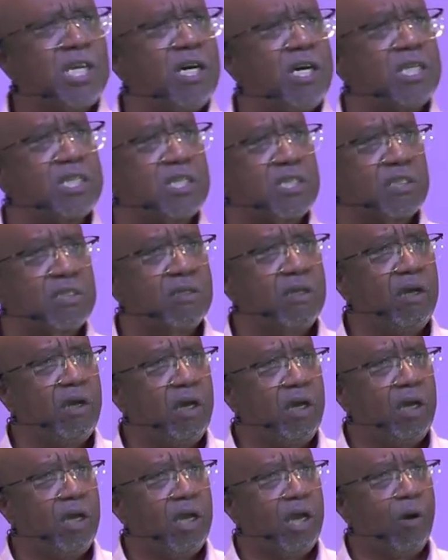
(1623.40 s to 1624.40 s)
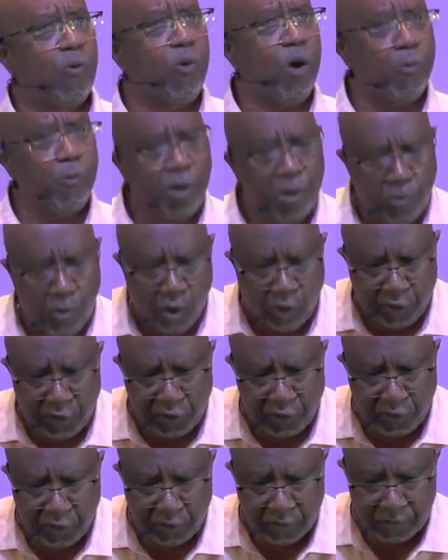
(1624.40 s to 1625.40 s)
us and what we want to
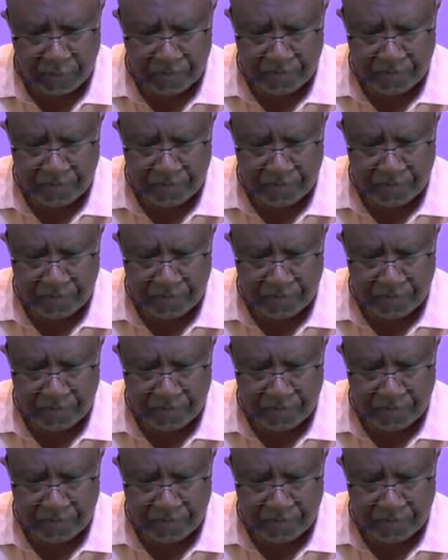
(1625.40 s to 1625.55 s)
do.